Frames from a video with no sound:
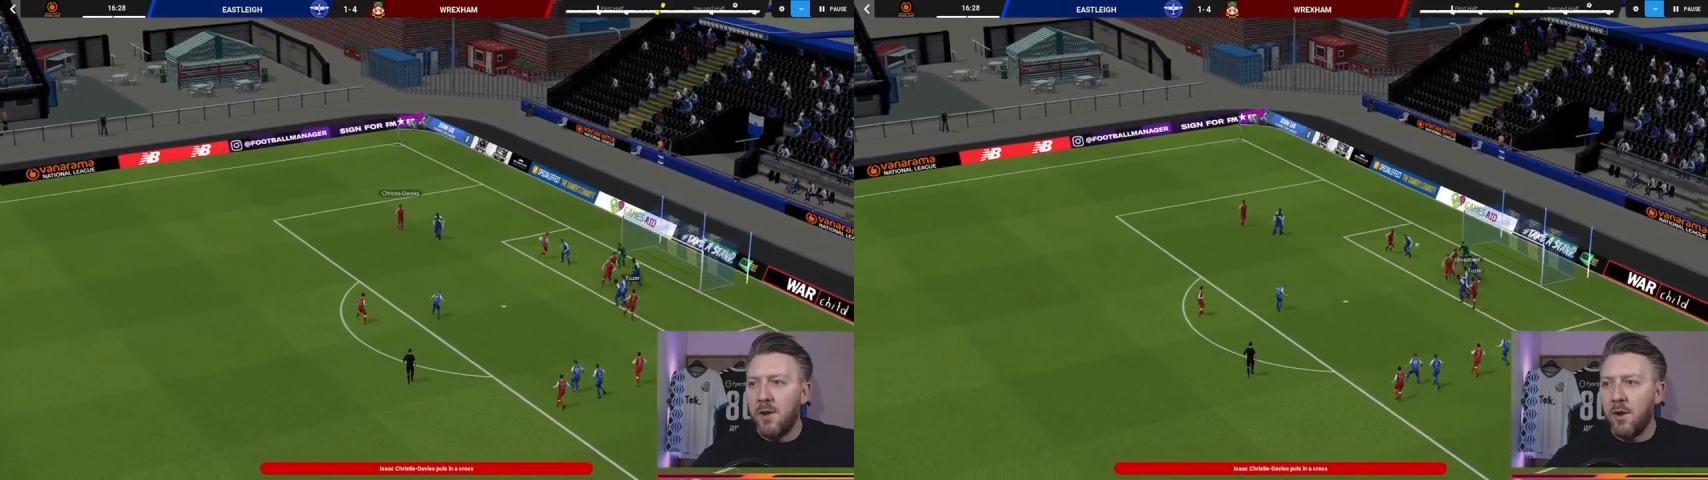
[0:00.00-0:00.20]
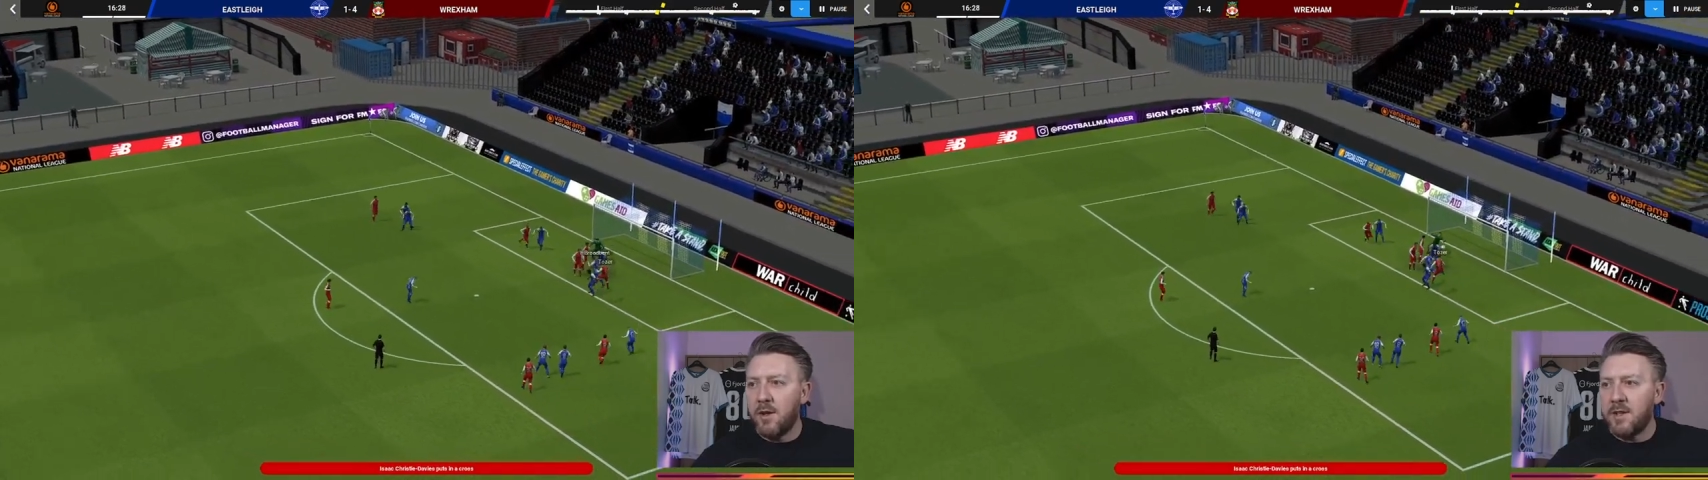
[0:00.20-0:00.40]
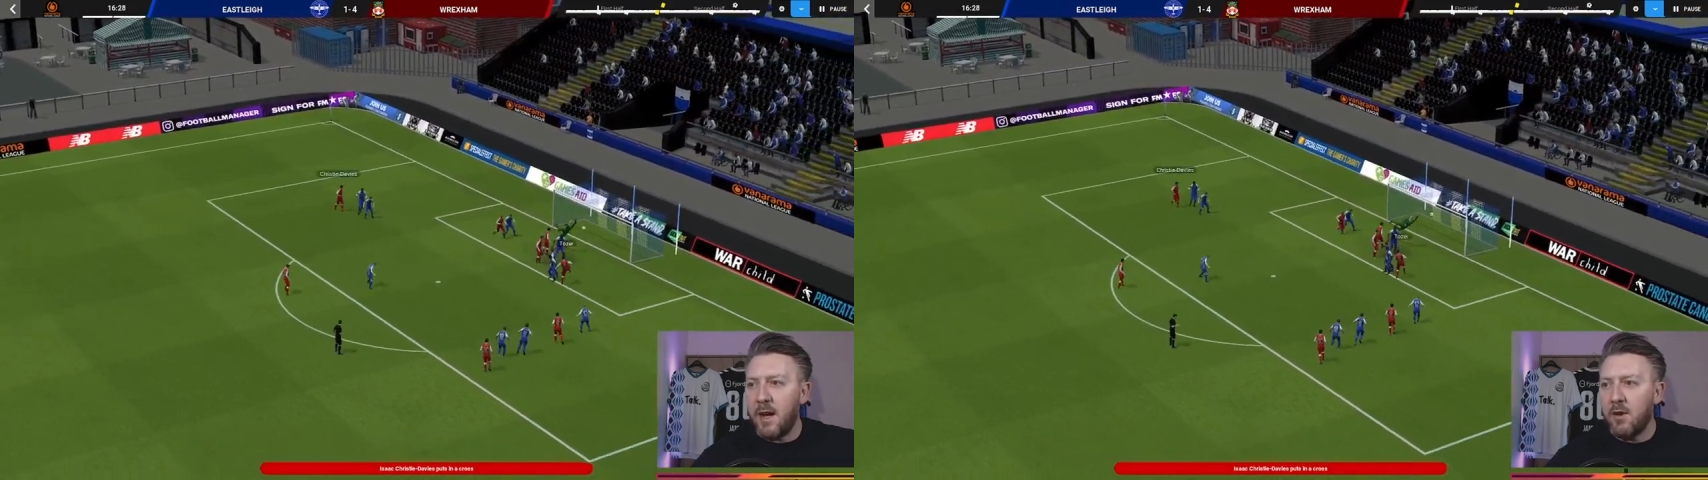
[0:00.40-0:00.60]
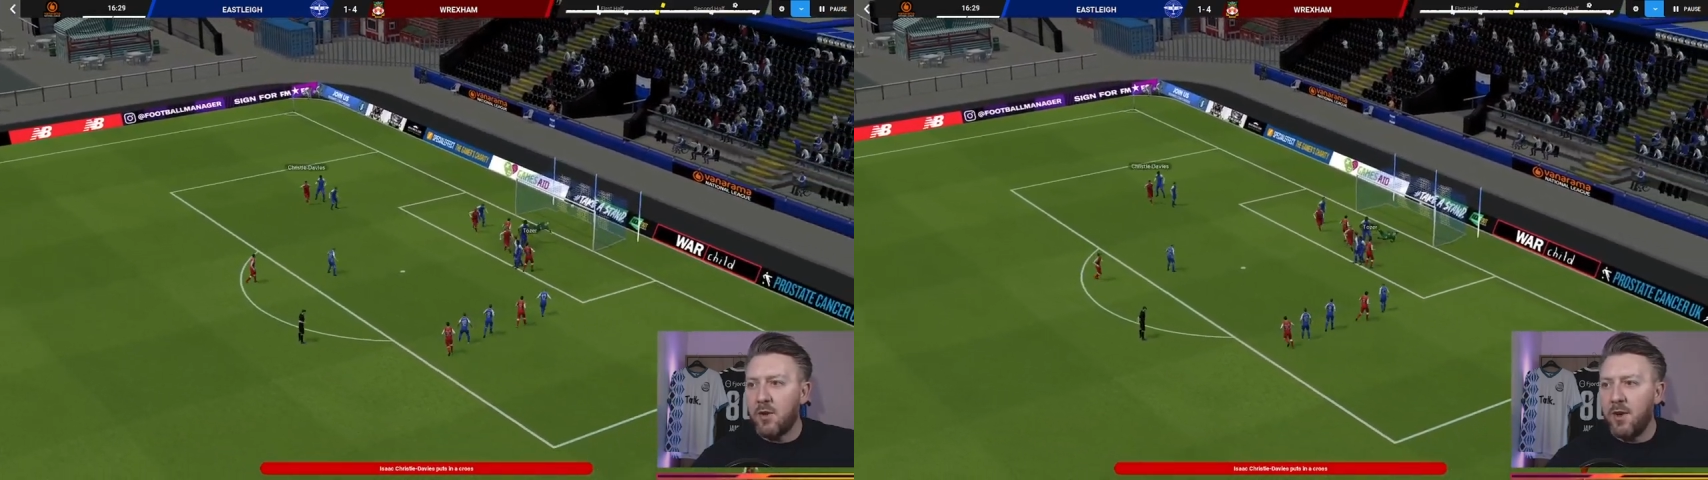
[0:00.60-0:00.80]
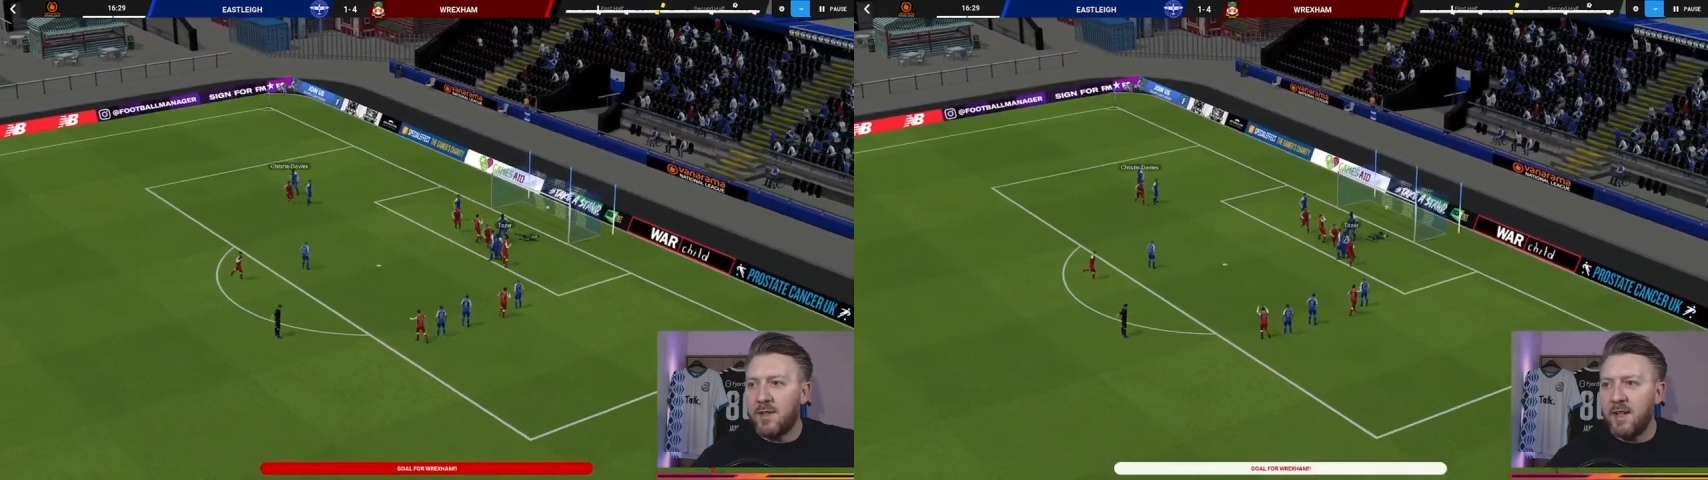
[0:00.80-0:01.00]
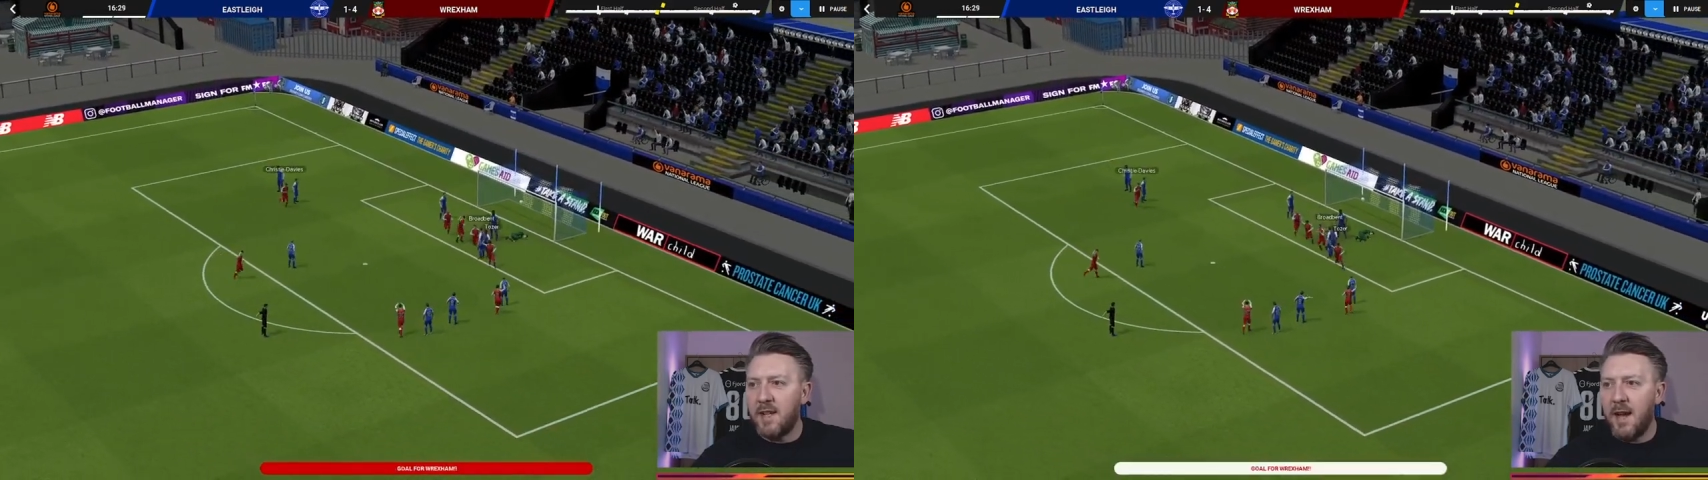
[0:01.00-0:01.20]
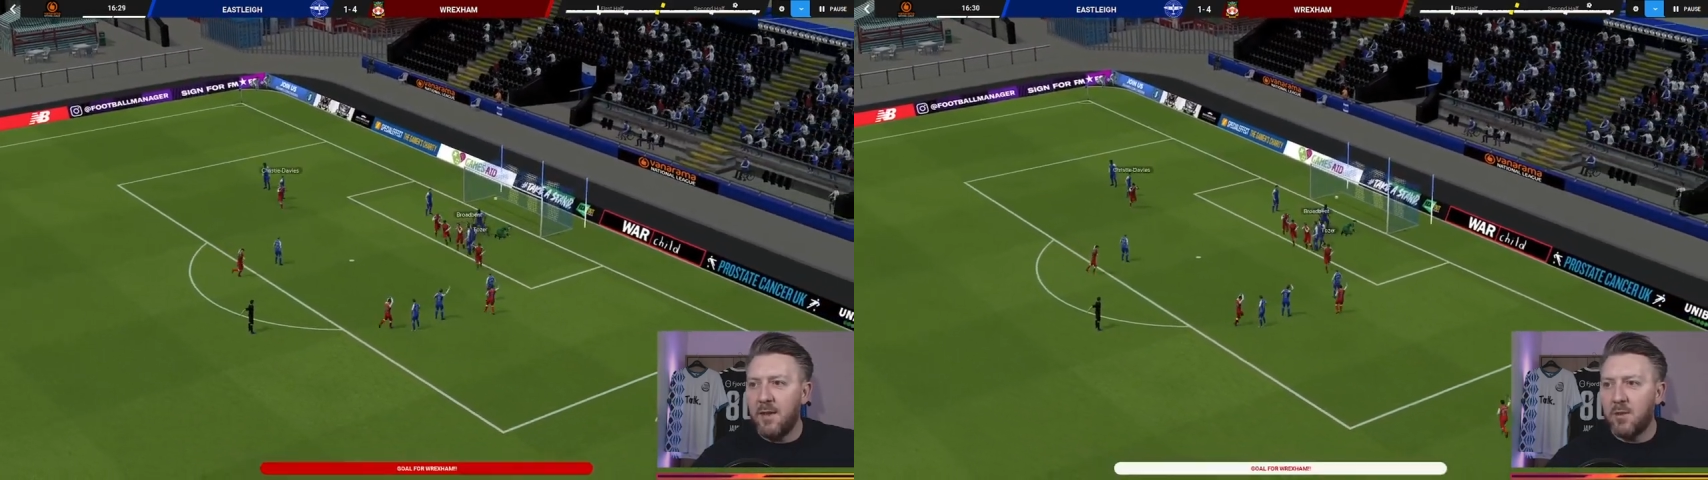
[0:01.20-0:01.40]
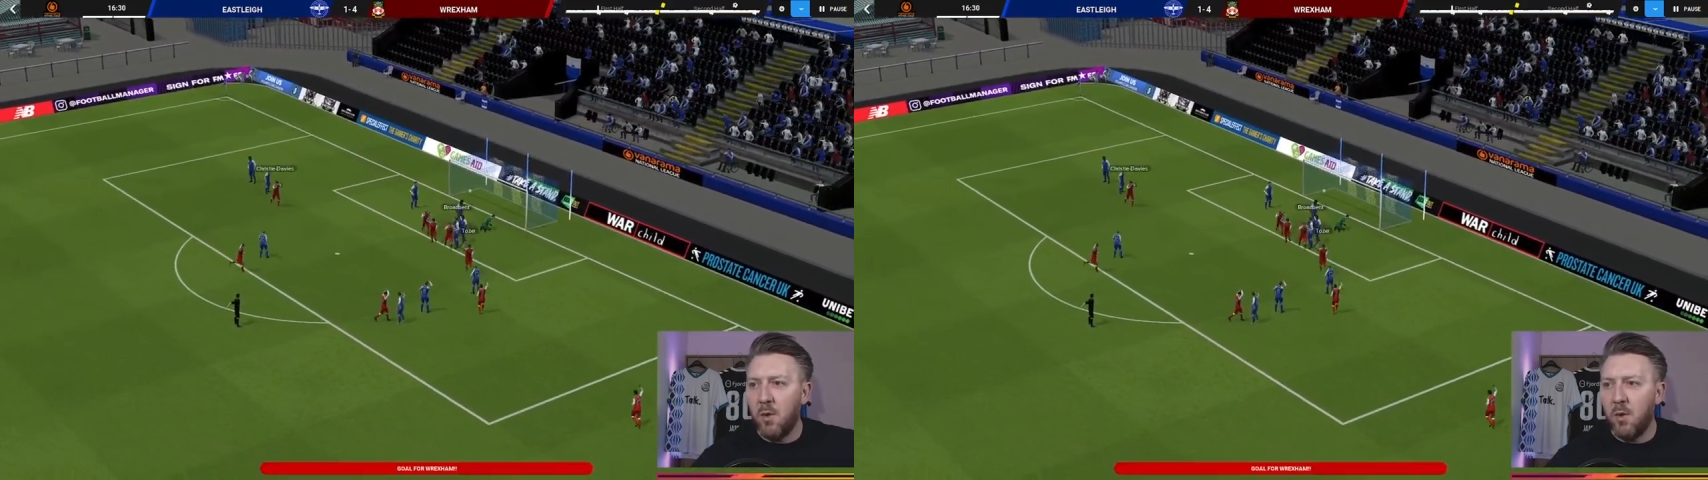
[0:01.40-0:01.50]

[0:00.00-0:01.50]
Nodded down. Christy Davies,